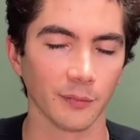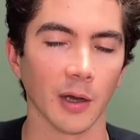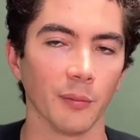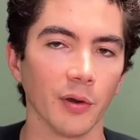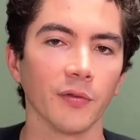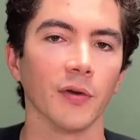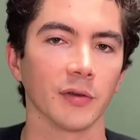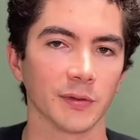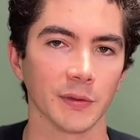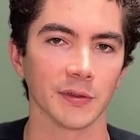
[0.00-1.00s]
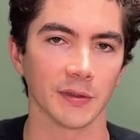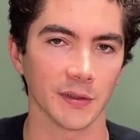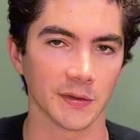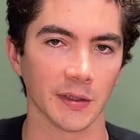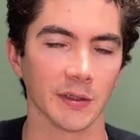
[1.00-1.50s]
on both focus wheels, it
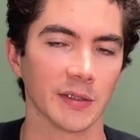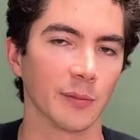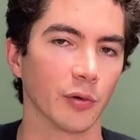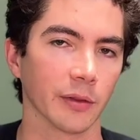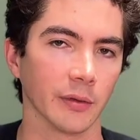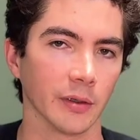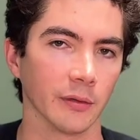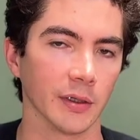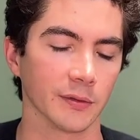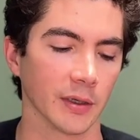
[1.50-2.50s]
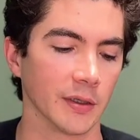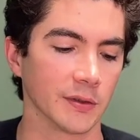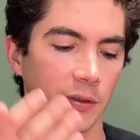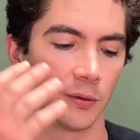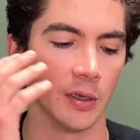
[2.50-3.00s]
does say that it's 8.3 degrees, right?
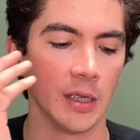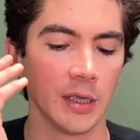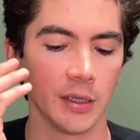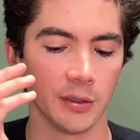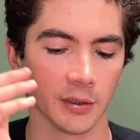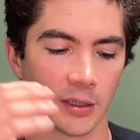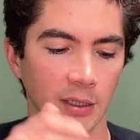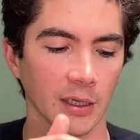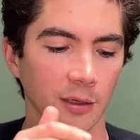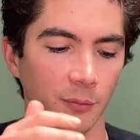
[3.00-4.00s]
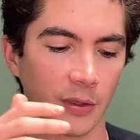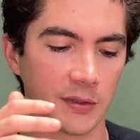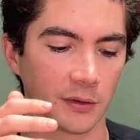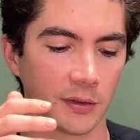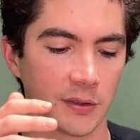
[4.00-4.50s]
So you're going to get
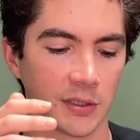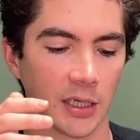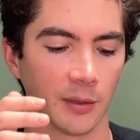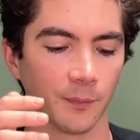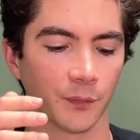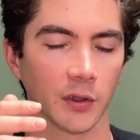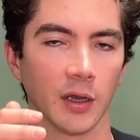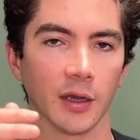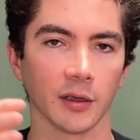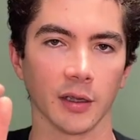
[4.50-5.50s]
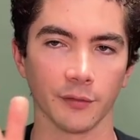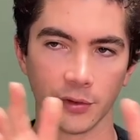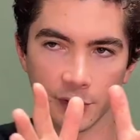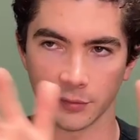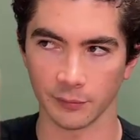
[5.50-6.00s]
basically the same
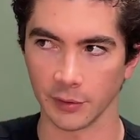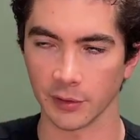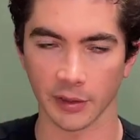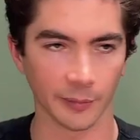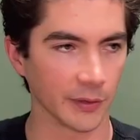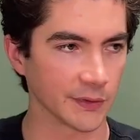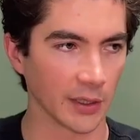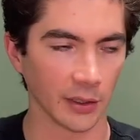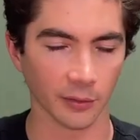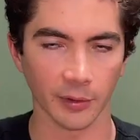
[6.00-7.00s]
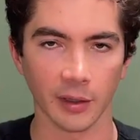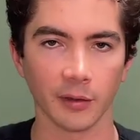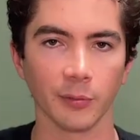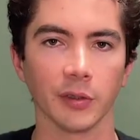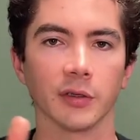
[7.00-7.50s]
coverage when you're talking about scanning
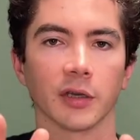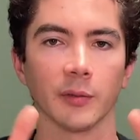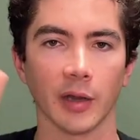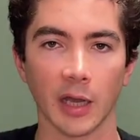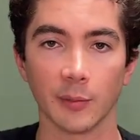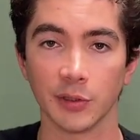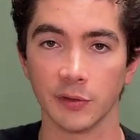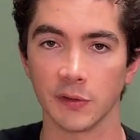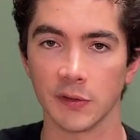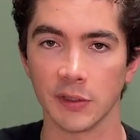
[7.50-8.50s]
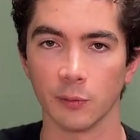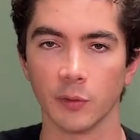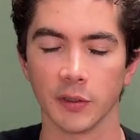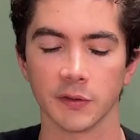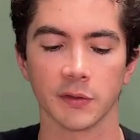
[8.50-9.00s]
around, when you're talking about how much you can see at
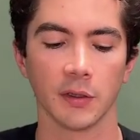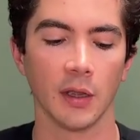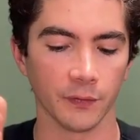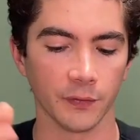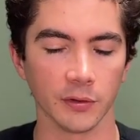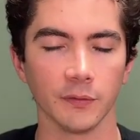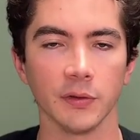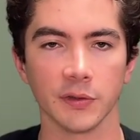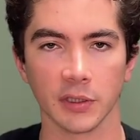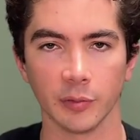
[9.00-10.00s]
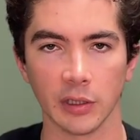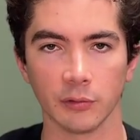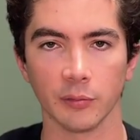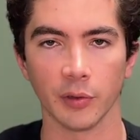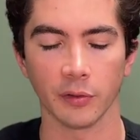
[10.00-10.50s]
once. The field of view is going to be
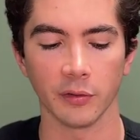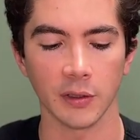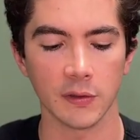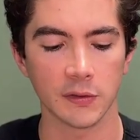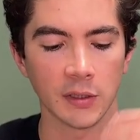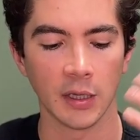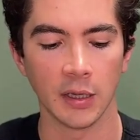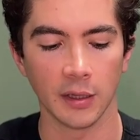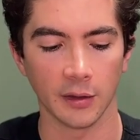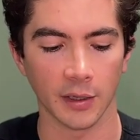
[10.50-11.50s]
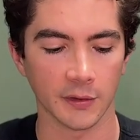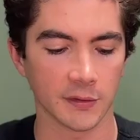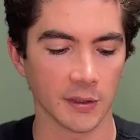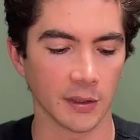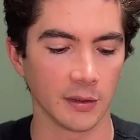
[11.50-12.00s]
equal in both of these. That
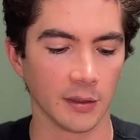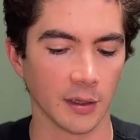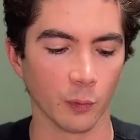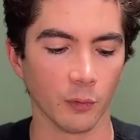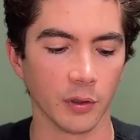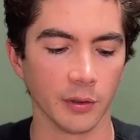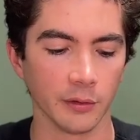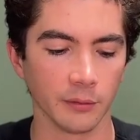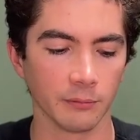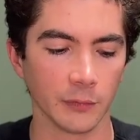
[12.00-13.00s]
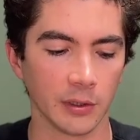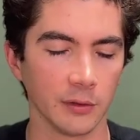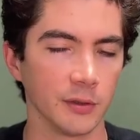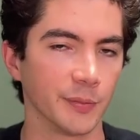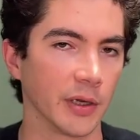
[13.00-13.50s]
said, one
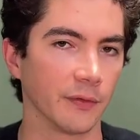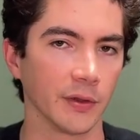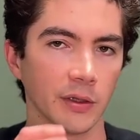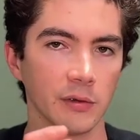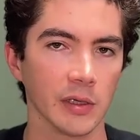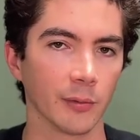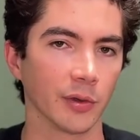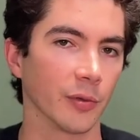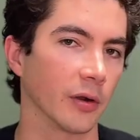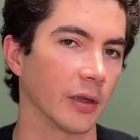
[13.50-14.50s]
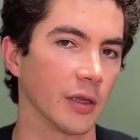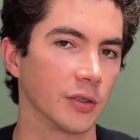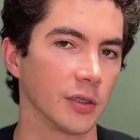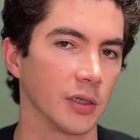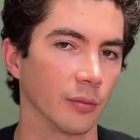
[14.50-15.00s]
huge benefit that you get with the Monarch
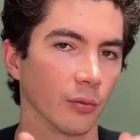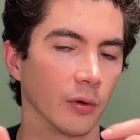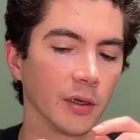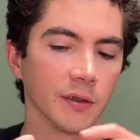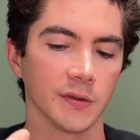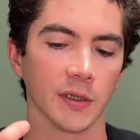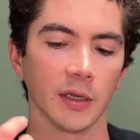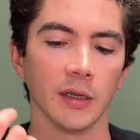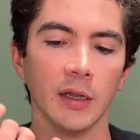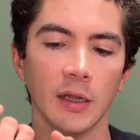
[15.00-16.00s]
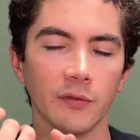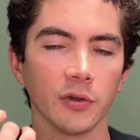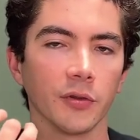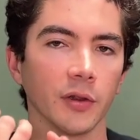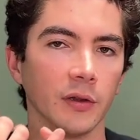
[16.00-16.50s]
HG, number one, is that even
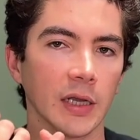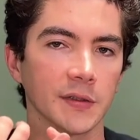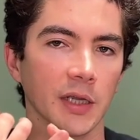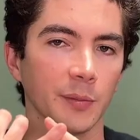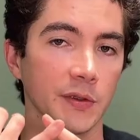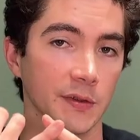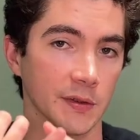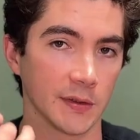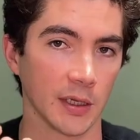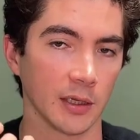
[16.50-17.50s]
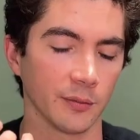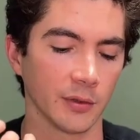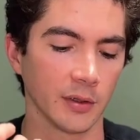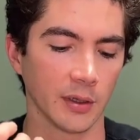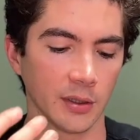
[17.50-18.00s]
though the glass type is the
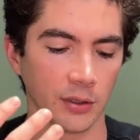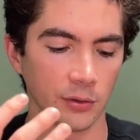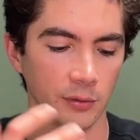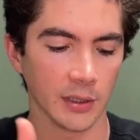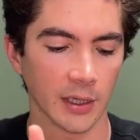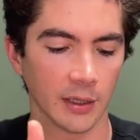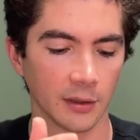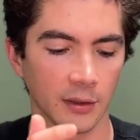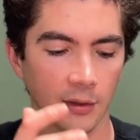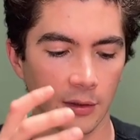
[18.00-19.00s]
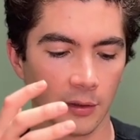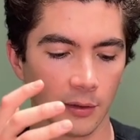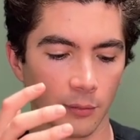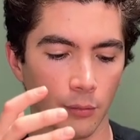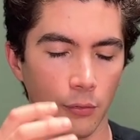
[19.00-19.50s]
same, you get
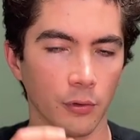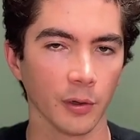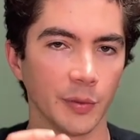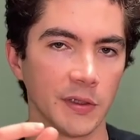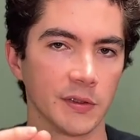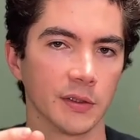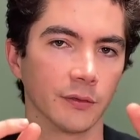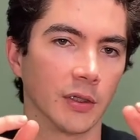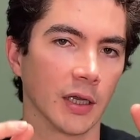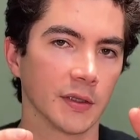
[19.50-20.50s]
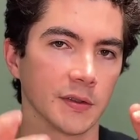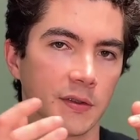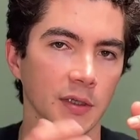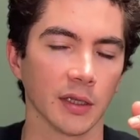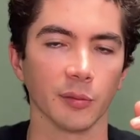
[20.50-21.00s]
more pieces of glass
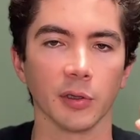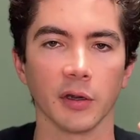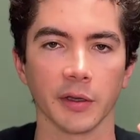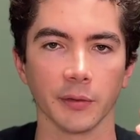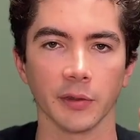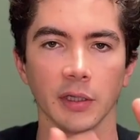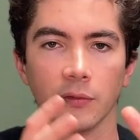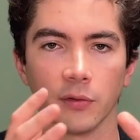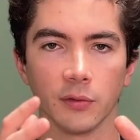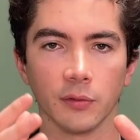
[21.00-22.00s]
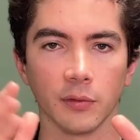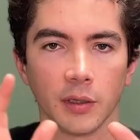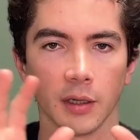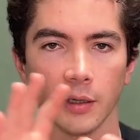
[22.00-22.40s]
inside the binocular to give you,